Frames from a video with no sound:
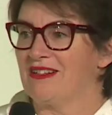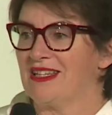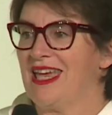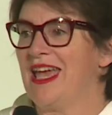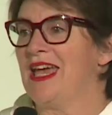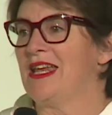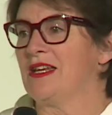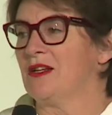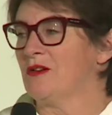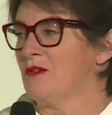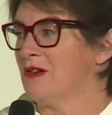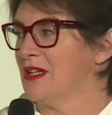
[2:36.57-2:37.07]

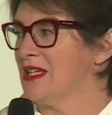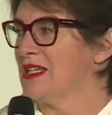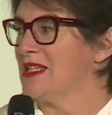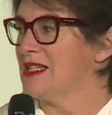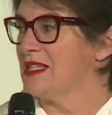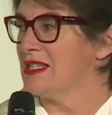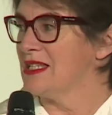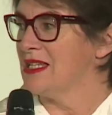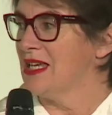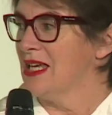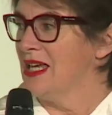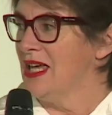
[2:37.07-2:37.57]

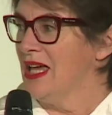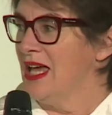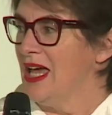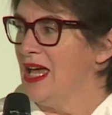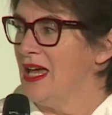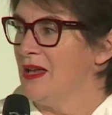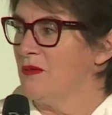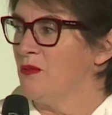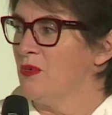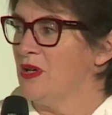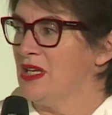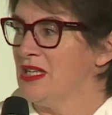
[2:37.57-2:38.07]
categories
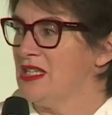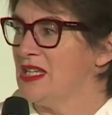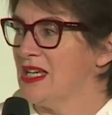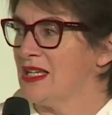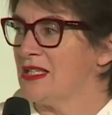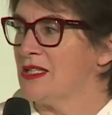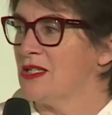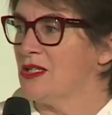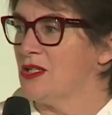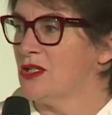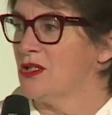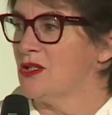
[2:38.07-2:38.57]
and we
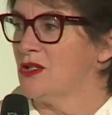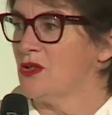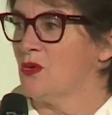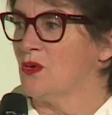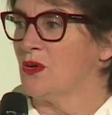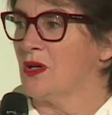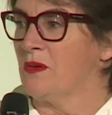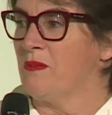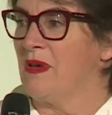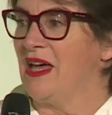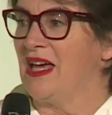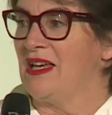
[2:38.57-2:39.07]
just
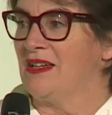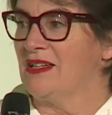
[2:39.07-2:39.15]
talk about